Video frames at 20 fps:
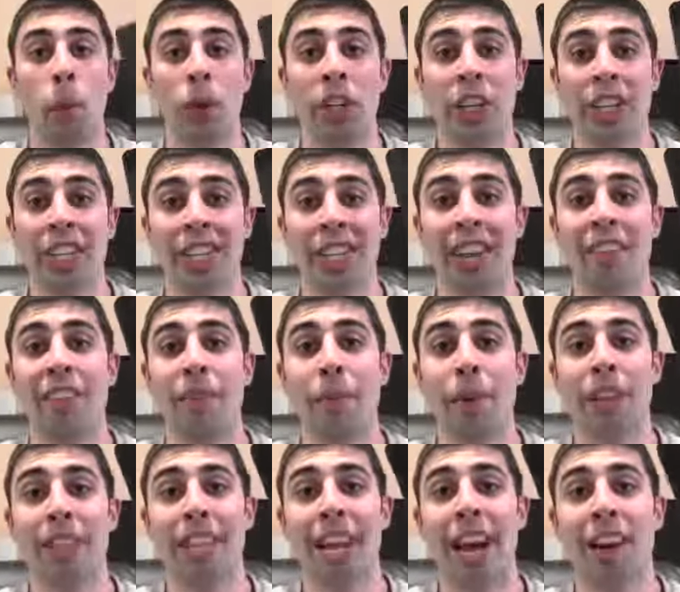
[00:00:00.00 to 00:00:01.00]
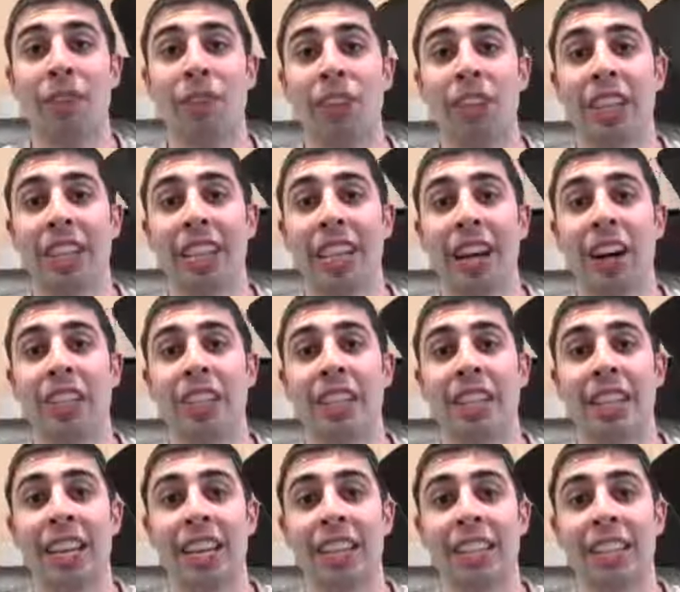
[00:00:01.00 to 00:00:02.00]
which is 7 months after the
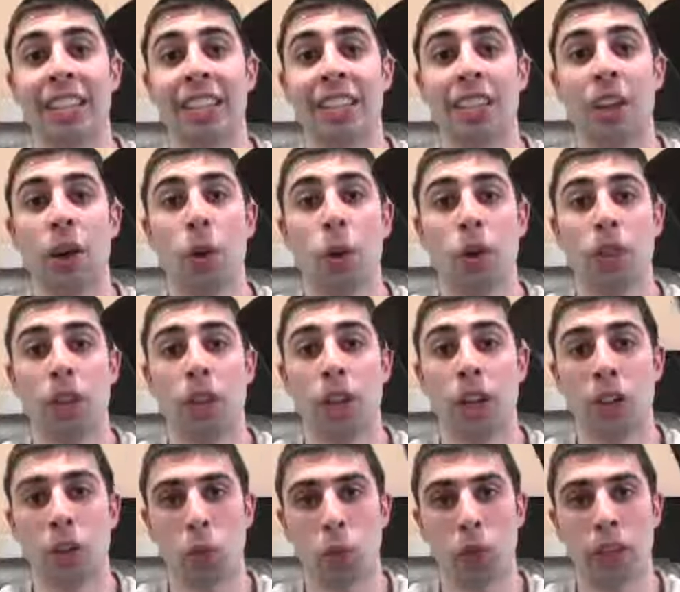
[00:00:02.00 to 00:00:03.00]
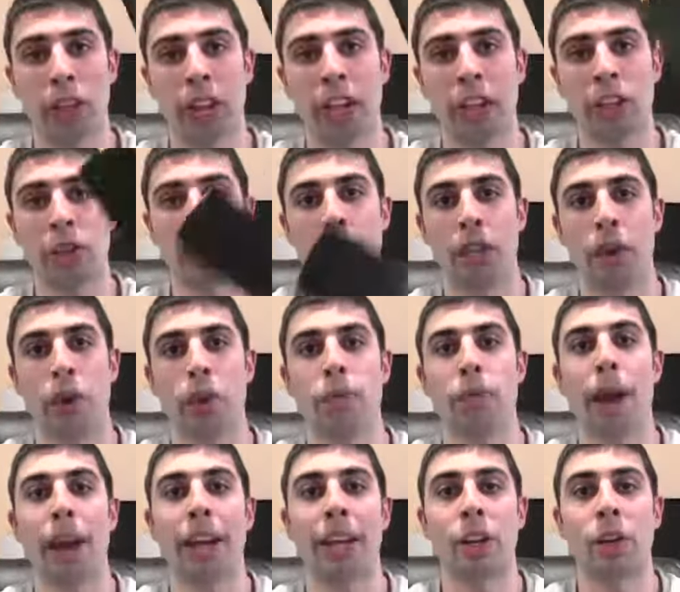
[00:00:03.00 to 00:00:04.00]
Galaxy Nexus was launched with Ice Cream Sandwich
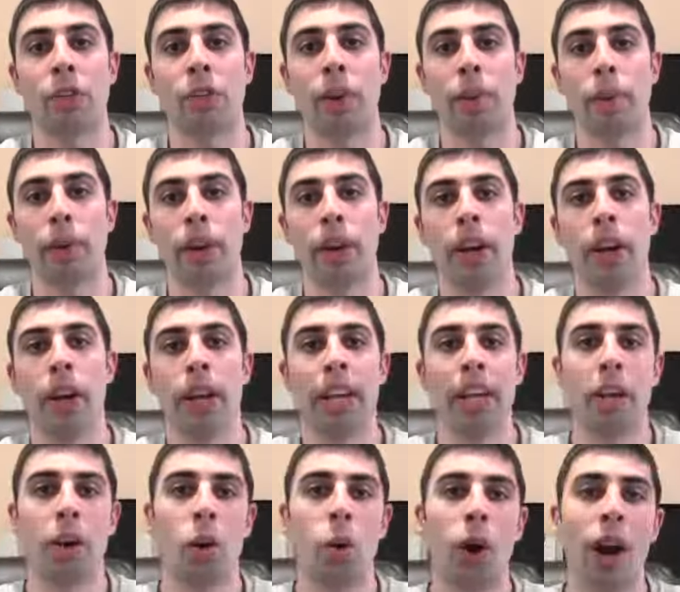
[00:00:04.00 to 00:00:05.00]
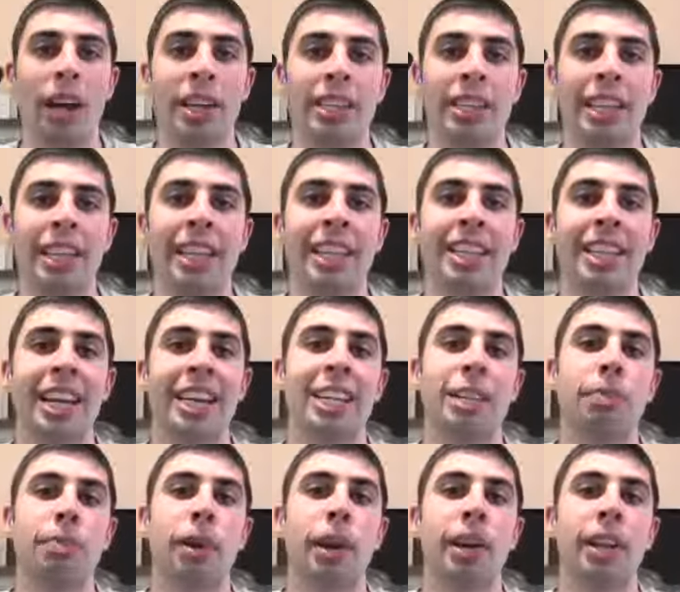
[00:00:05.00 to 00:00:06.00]
back in November. You know, why is it that this guy
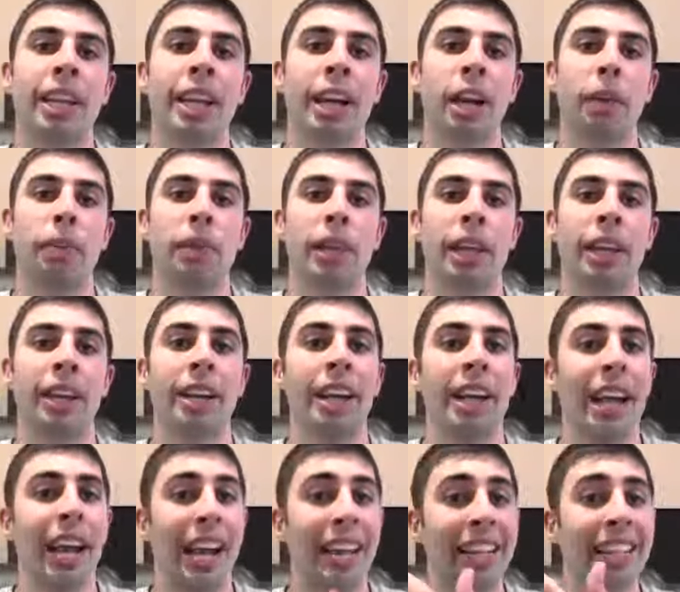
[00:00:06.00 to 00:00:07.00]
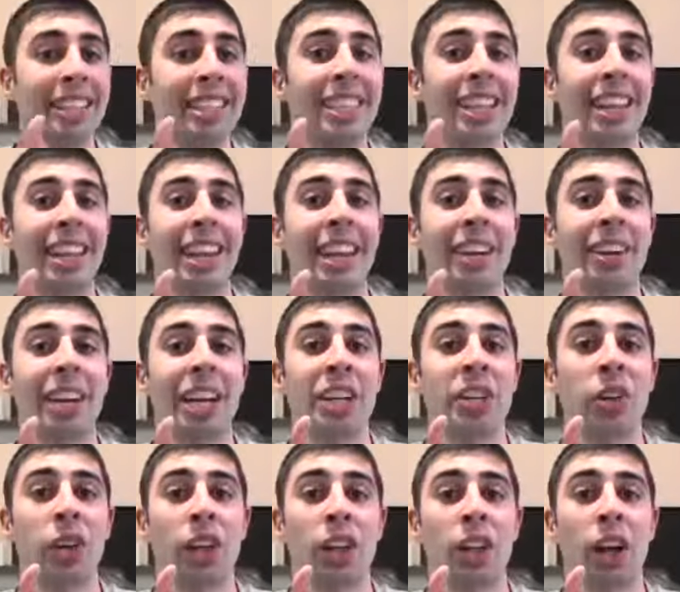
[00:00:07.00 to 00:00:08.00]
just barely got updated? And this is the
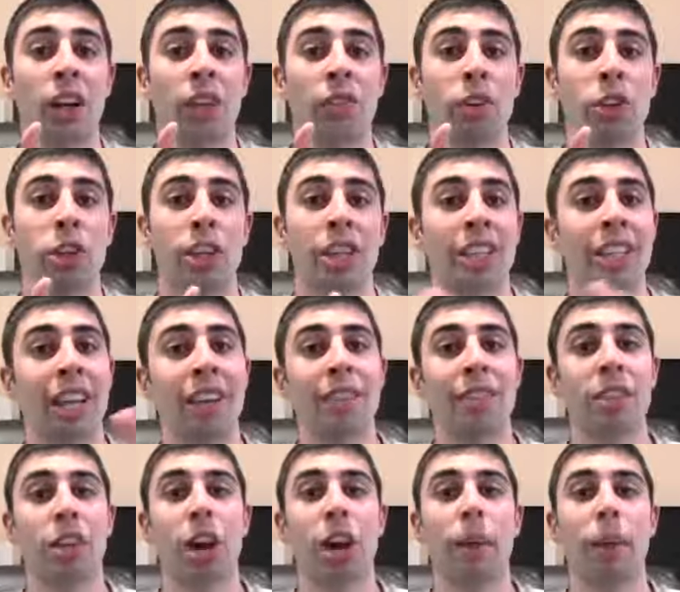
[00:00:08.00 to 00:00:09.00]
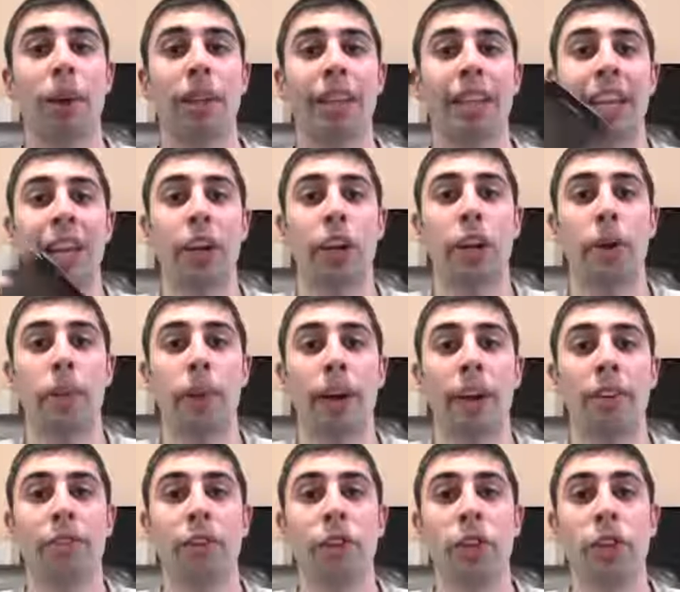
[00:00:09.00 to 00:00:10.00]
international unlocked version. Let's not even talk about the carrier
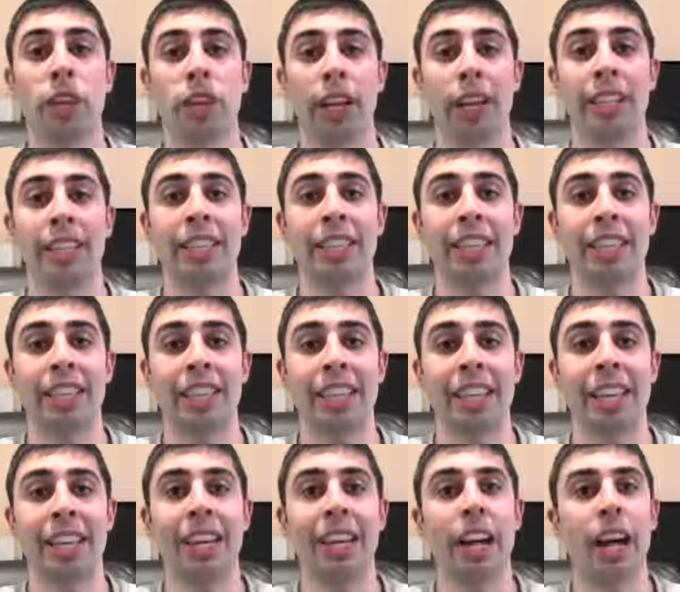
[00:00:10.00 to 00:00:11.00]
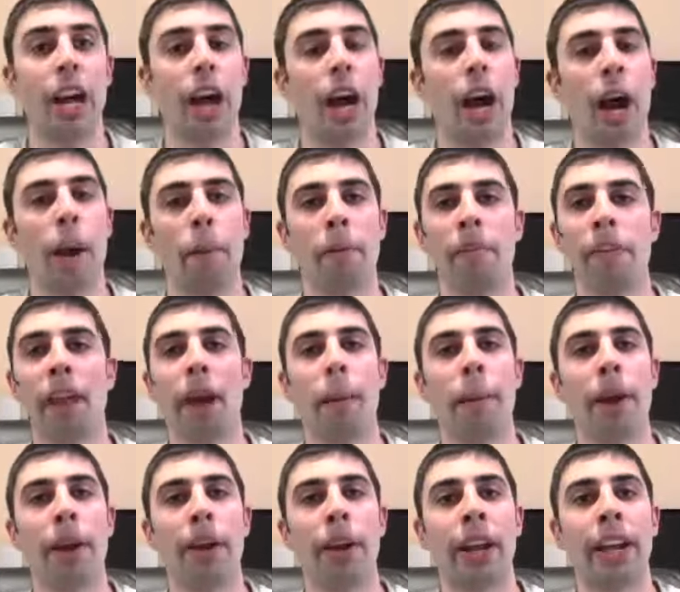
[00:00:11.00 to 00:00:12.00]
branded version on AT&T. For that
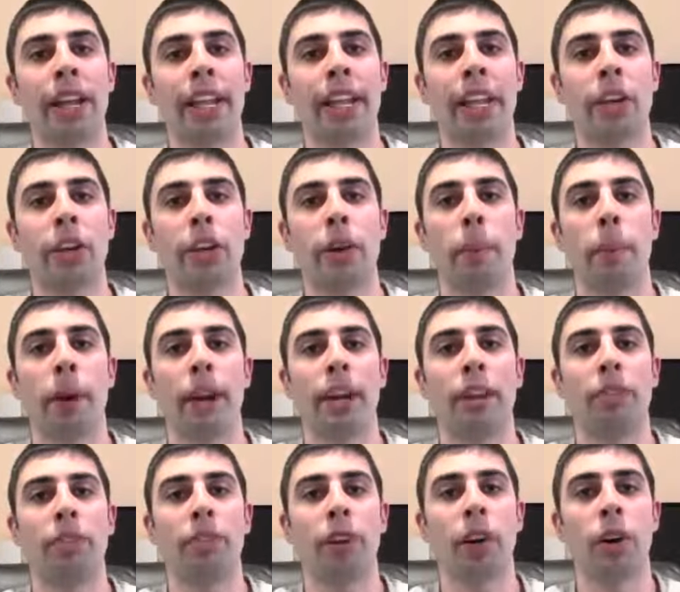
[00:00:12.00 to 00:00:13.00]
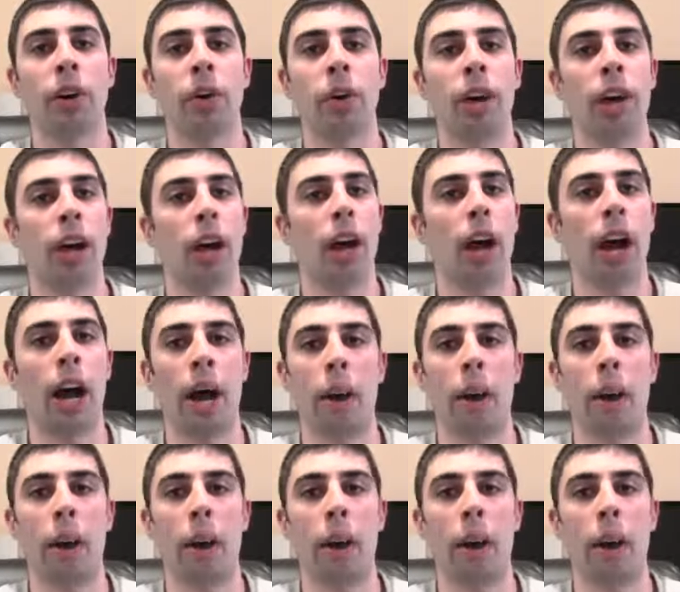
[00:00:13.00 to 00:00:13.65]
matter, any carrier branded phone,